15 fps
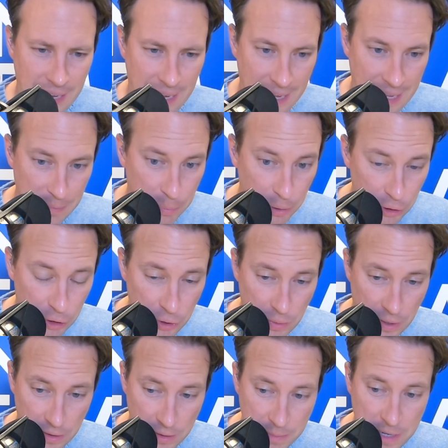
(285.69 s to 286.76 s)
and put
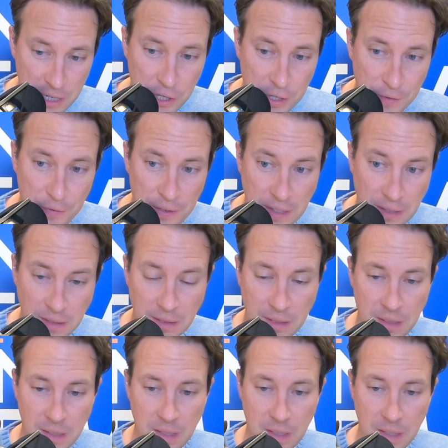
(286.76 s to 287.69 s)
you on the mission field